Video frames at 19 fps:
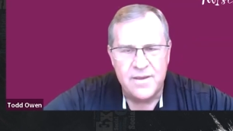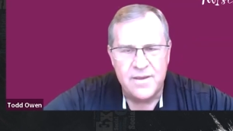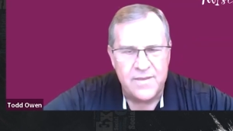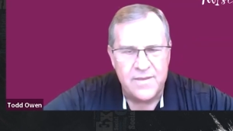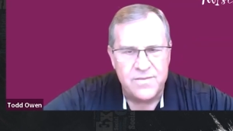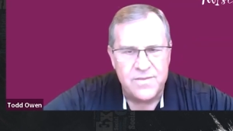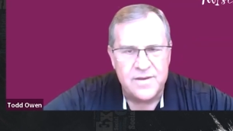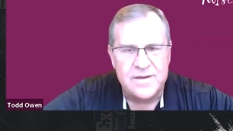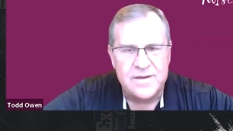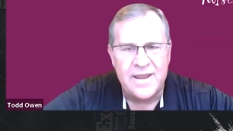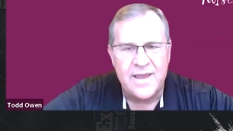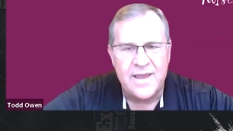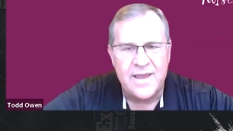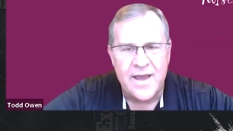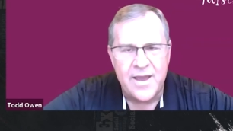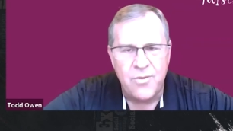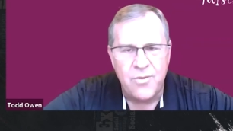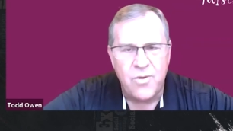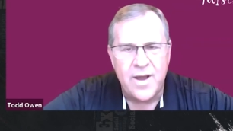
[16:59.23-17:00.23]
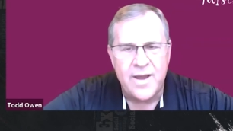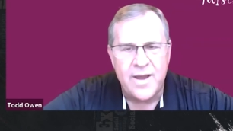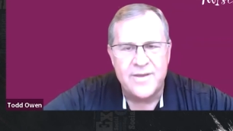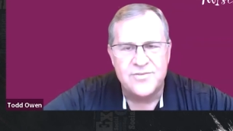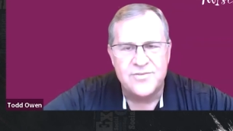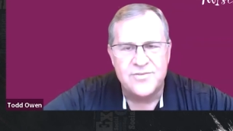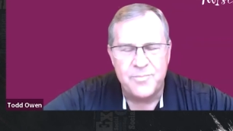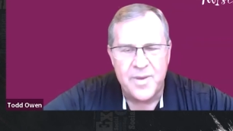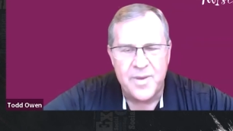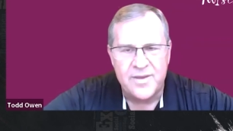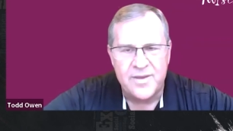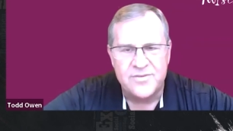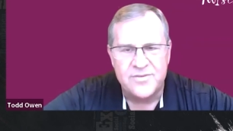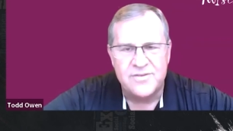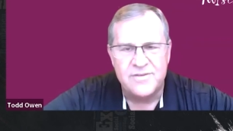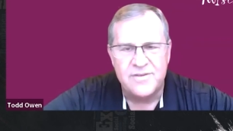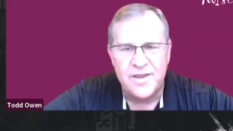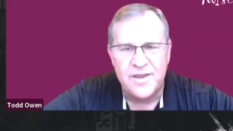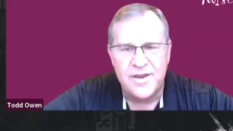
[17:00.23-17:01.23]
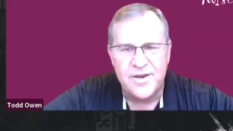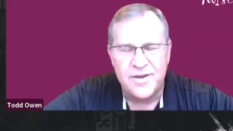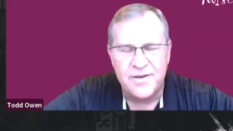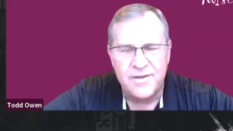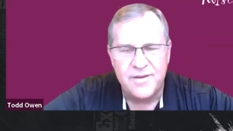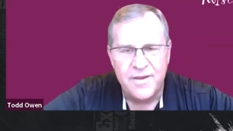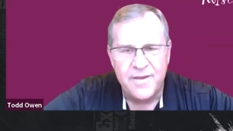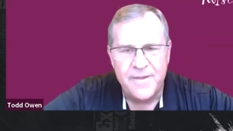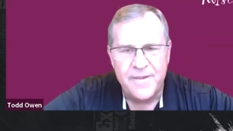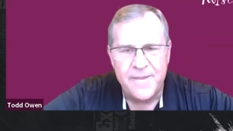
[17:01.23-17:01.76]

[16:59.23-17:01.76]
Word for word: in the D I Y space. And